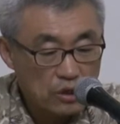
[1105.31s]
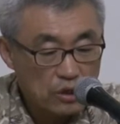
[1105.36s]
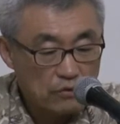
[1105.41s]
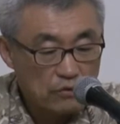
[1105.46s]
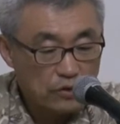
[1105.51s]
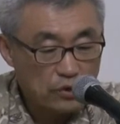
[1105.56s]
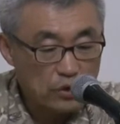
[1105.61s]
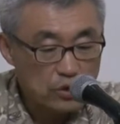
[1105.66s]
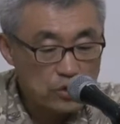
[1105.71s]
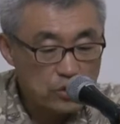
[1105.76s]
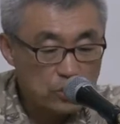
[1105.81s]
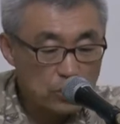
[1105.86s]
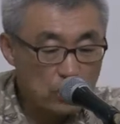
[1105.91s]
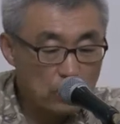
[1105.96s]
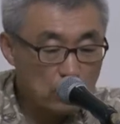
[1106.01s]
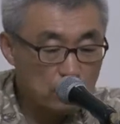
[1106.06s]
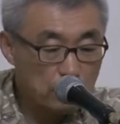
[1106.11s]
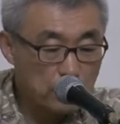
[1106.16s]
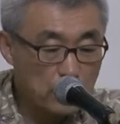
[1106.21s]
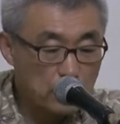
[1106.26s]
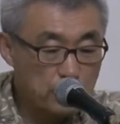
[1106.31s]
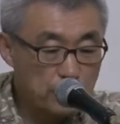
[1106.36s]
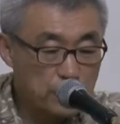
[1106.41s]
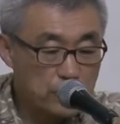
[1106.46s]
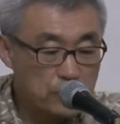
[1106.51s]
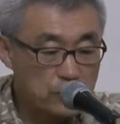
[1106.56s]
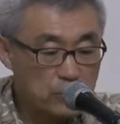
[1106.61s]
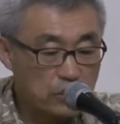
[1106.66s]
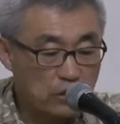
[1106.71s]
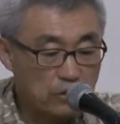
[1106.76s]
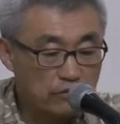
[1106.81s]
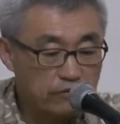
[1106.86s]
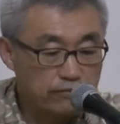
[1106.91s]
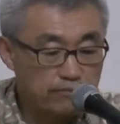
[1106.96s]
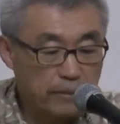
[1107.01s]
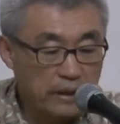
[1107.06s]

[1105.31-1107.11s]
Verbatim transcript: for the sole purpose of